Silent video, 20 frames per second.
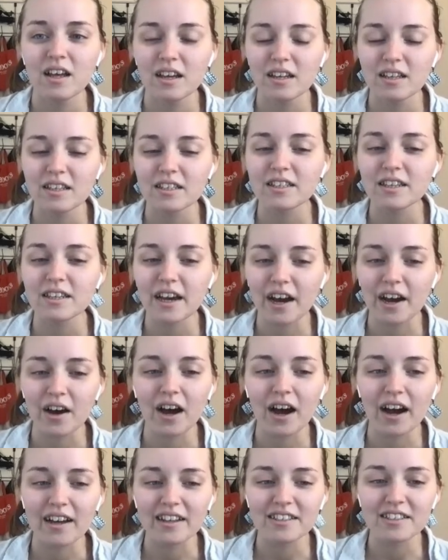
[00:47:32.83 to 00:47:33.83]
Yeah,
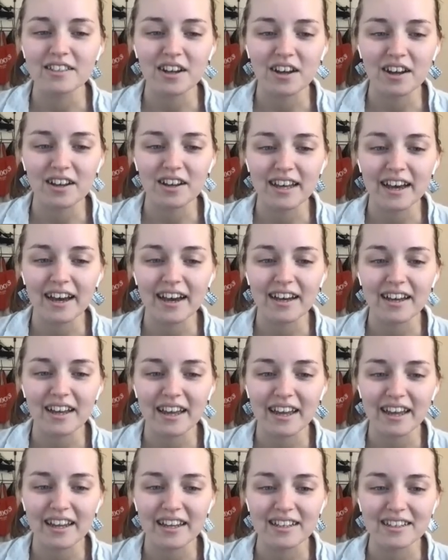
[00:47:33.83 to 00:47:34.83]
I saw that,
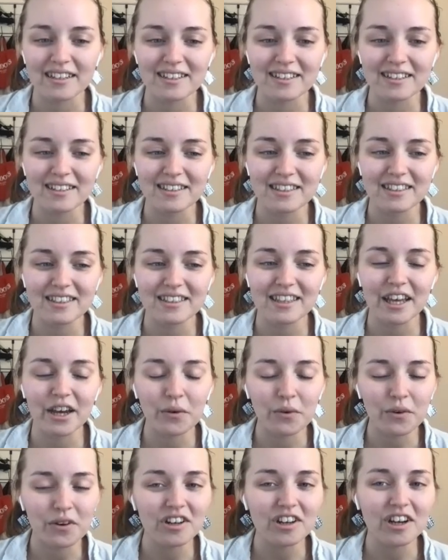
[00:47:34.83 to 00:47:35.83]
and there
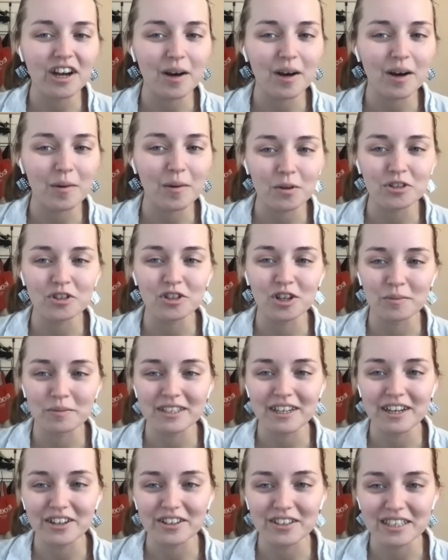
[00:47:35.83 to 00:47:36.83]
were a couple jump
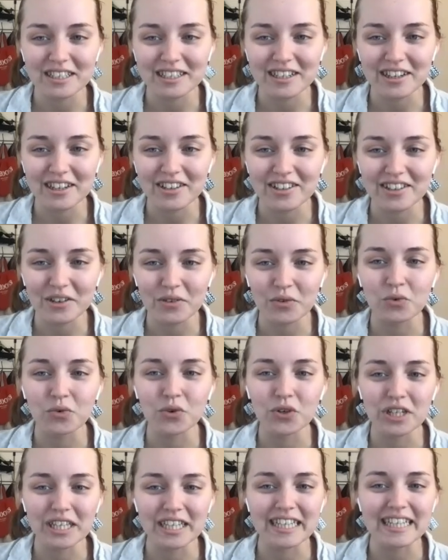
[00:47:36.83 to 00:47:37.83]
scares in there that
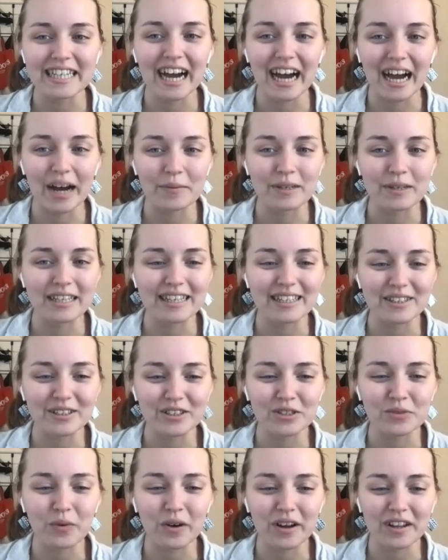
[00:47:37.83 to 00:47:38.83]
really got me. Like
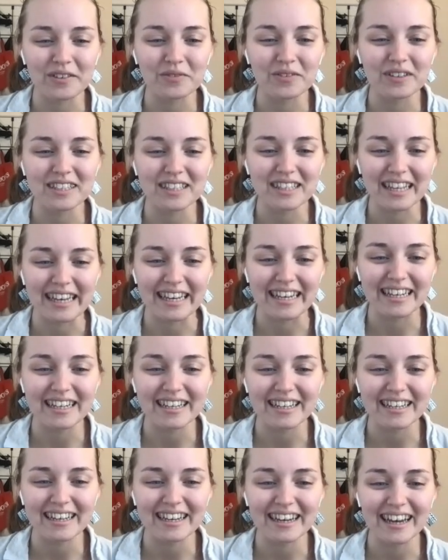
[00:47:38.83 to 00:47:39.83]
there's one with like
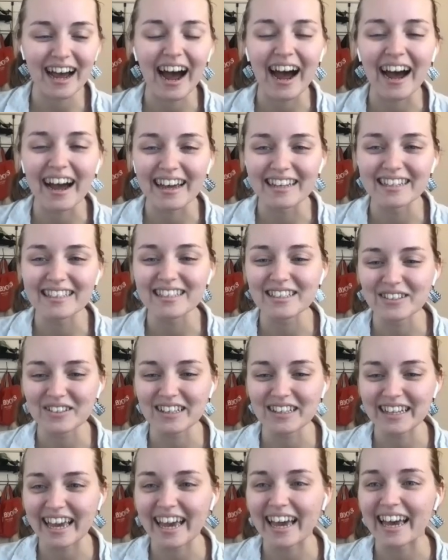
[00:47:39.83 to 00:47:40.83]
eyes that look
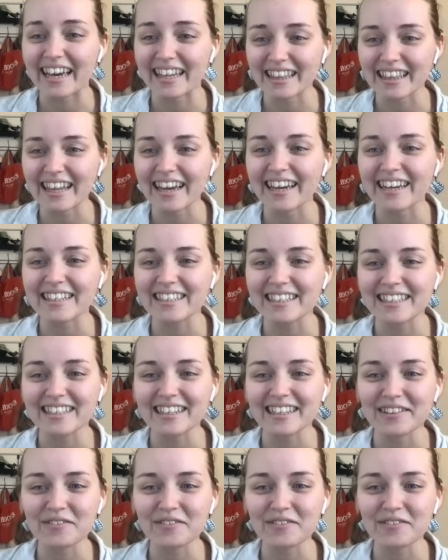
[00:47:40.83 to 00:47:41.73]
like headlights that